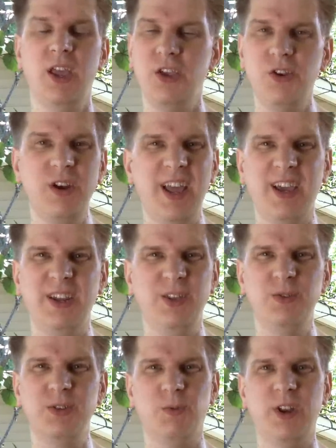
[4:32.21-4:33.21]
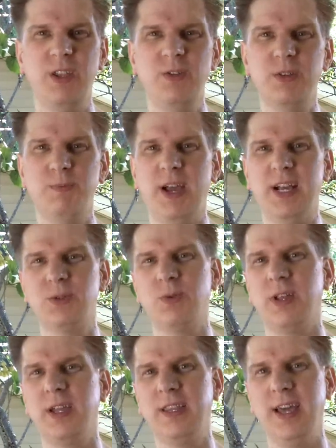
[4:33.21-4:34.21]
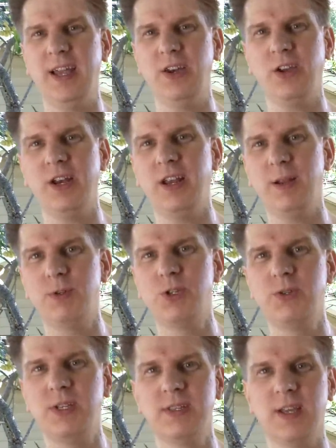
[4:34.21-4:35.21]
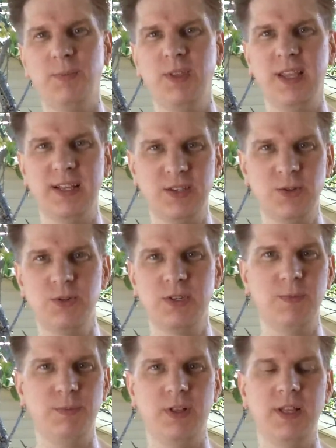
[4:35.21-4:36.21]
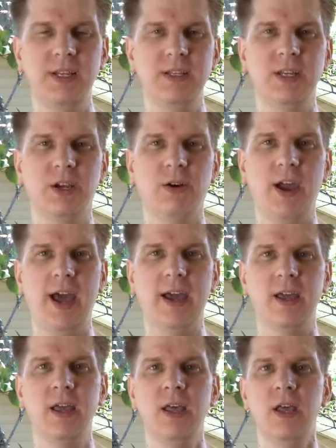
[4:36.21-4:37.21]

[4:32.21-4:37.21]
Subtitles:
you're not going to want to use a password like that, and you're going to end up choosing something that's too simple and easy to crack.